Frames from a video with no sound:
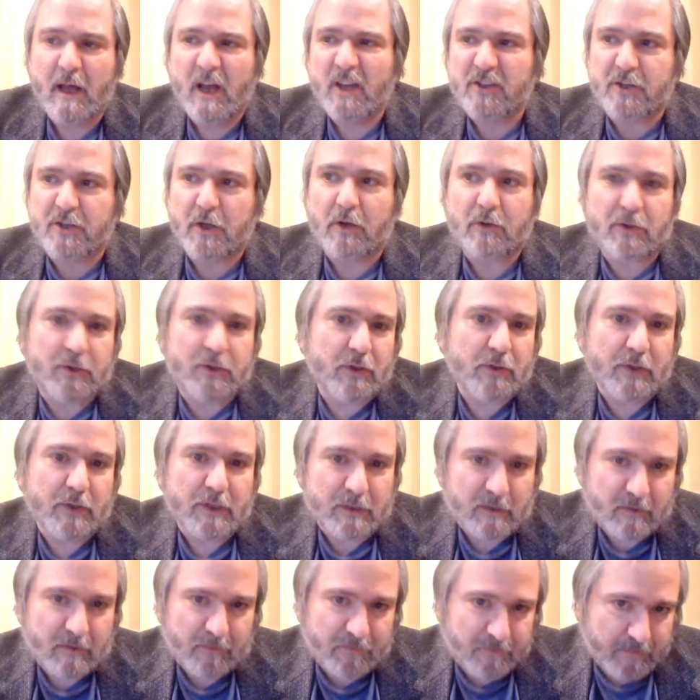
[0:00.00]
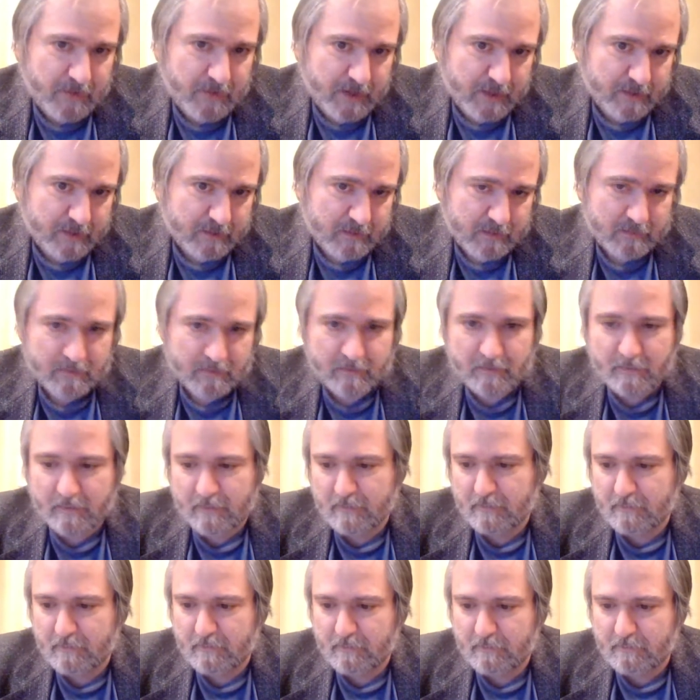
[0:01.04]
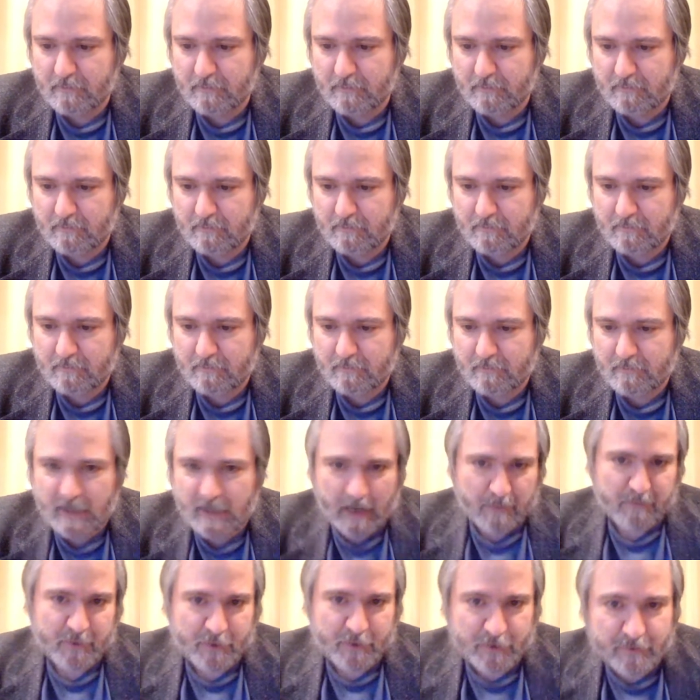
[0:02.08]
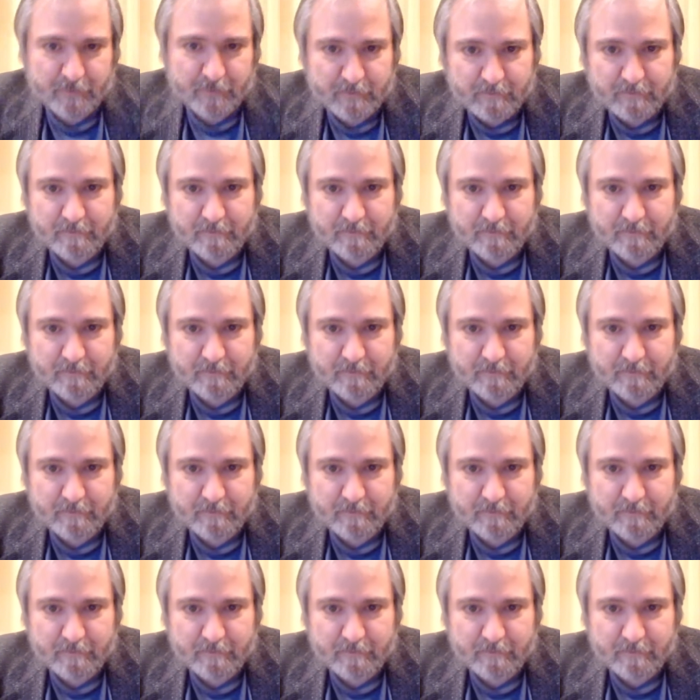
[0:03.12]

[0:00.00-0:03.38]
CO2 doesn't affect temperature.